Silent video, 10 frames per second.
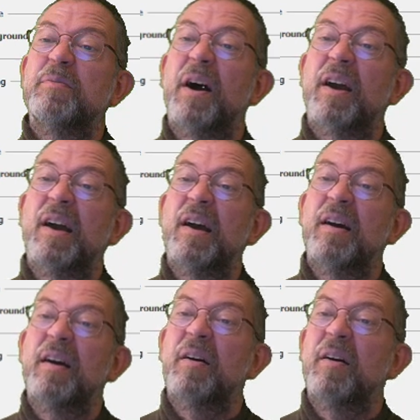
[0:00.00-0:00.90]
my
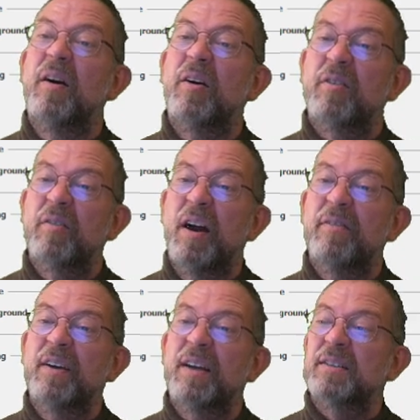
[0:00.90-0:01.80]

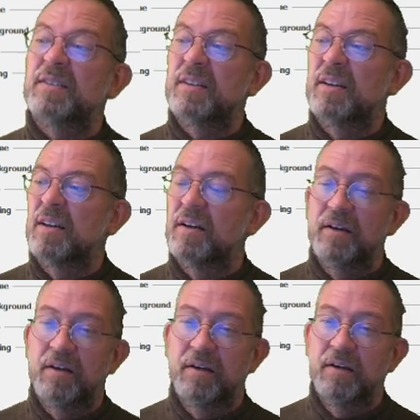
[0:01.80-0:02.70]
graphics
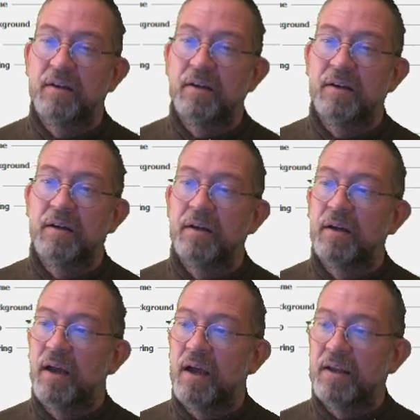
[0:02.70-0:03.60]

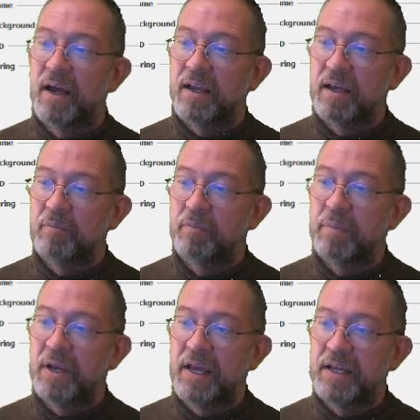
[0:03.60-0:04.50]
and I can
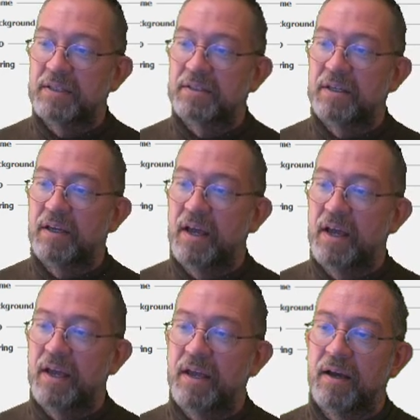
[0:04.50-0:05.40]
place
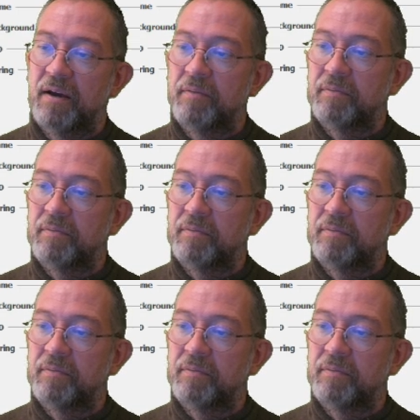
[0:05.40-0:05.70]
a, uh,